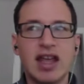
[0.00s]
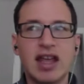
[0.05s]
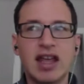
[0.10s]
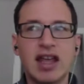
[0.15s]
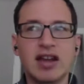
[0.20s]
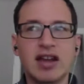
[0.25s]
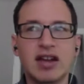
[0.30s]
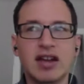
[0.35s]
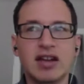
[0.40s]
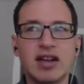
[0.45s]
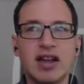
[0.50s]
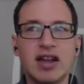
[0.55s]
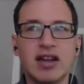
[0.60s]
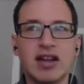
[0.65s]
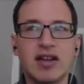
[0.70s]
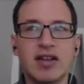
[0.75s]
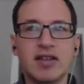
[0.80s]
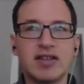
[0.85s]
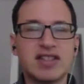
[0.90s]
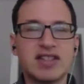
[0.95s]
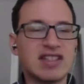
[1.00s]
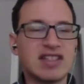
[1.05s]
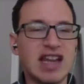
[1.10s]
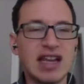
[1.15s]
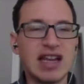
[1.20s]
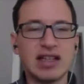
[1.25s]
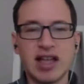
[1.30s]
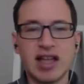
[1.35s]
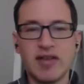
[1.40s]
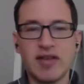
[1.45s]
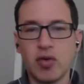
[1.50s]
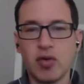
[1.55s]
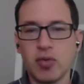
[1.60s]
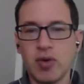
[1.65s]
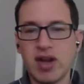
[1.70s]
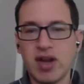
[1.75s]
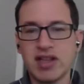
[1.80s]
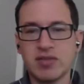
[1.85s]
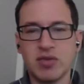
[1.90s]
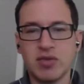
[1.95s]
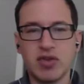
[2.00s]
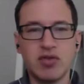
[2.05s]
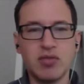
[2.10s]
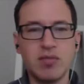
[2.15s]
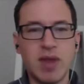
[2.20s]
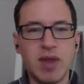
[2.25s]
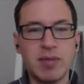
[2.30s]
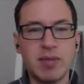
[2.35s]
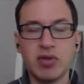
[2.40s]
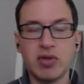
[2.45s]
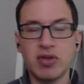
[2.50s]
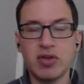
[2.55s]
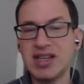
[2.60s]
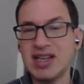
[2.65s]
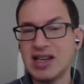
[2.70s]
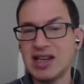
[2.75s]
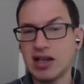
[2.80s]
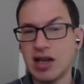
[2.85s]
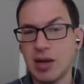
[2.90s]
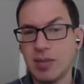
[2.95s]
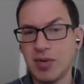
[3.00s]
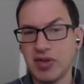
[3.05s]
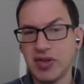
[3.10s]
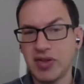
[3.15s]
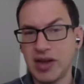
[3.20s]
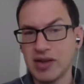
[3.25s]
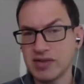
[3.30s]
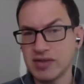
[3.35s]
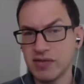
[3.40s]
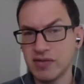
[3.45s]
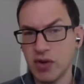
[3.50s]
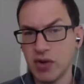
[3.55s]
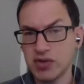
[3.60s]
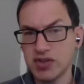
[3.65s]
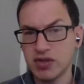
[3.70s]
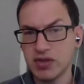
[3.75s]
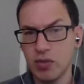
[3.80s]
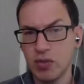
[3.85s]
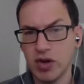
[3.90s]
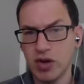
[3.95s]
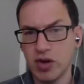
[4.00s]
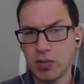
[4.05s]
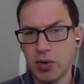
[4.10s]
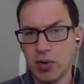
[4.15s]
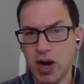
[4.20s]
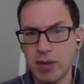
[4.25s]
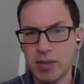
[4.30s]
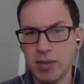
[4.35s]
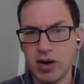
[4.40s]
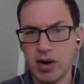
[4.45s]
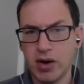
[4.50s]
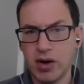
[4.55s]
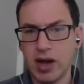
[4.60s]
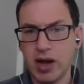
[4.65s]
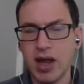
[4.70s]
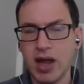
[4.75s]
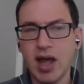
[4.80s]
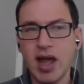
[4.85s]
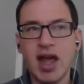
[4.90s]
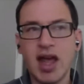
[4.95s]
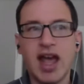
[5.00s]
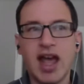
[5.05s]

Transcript: in a state level race where you maybe only need a couple thousand votes to win your primary,